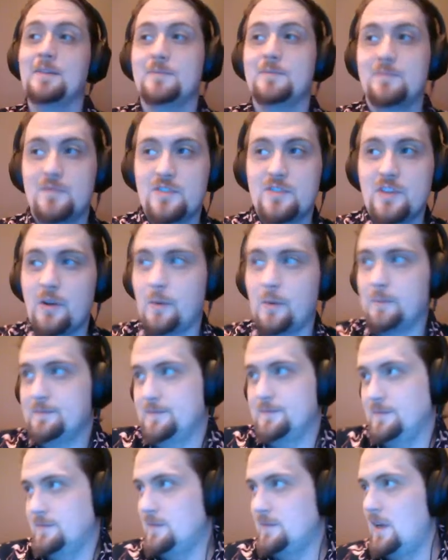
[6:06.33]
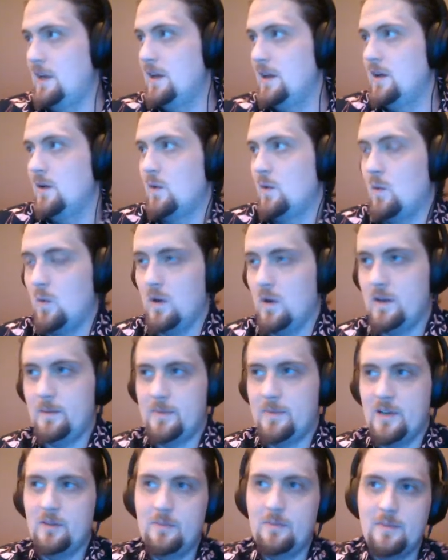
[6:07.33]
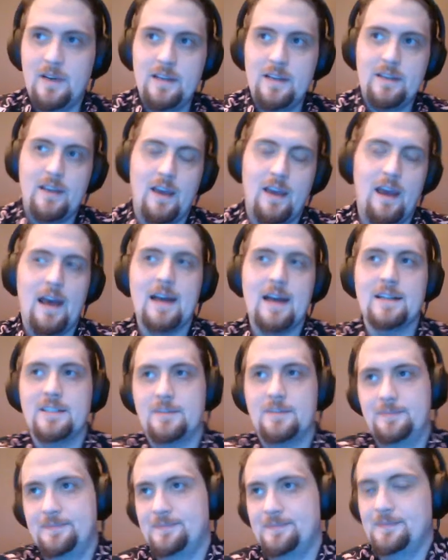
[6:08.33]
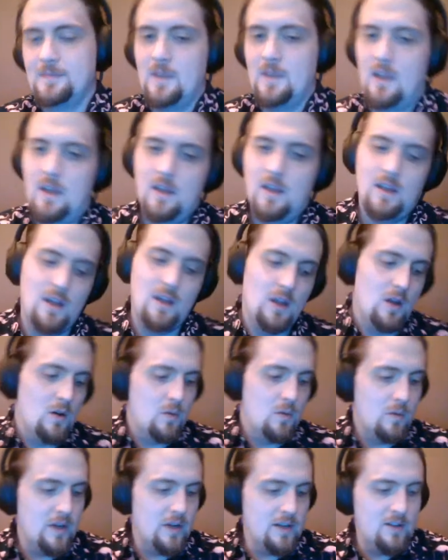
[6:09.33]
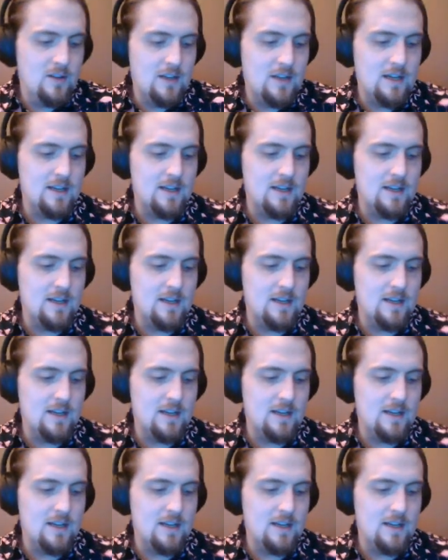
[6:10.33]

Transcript: So, what about my cat? Well,